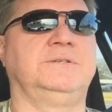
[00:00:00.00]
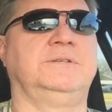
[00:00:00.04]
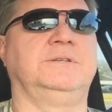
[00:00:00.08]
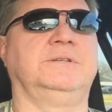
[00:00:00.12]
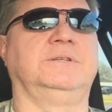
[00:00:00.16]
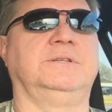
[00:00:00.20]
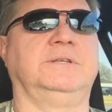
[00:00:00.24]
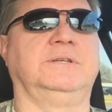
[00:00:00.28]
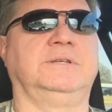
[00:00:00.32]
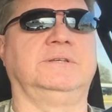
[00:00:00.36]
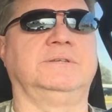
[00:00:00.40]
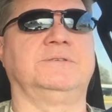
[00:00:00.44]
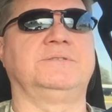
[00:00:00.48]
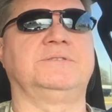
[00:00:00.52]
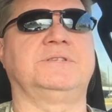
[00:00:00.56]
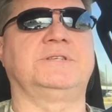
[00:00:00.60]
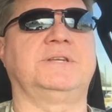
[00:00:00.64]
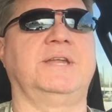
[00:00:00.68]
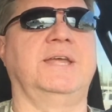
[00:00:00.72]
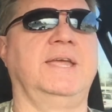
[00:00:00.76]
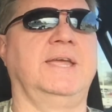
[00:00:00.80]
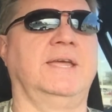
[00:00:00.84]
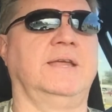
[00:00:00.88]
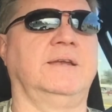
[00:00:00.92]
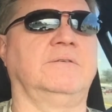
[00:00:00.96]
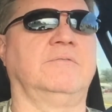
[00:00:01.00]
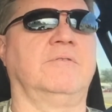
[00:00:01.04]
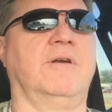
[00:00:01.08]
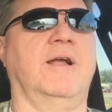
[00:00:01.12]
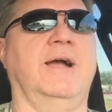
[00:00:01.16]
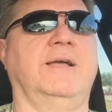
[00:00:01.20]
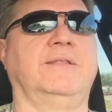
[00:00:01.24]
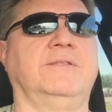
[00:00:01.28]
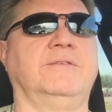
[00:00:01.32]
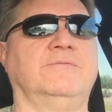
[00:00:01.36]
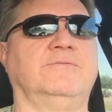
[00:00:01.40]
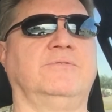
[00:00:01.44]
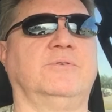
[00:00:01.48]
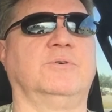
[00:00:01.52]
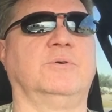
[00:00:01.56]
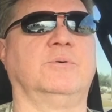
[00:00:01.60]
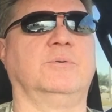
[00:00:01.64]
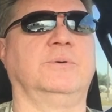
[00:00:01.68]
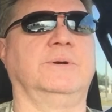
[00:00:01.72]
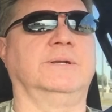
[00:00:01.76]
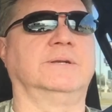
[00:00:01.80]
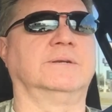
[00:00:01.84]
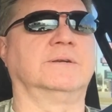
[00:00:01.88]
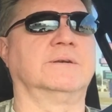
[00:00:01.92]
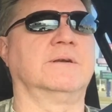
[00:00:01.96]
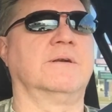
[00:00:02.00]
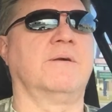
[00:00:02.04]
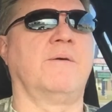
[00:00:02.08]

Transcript: the stand riding the 4-wheeler.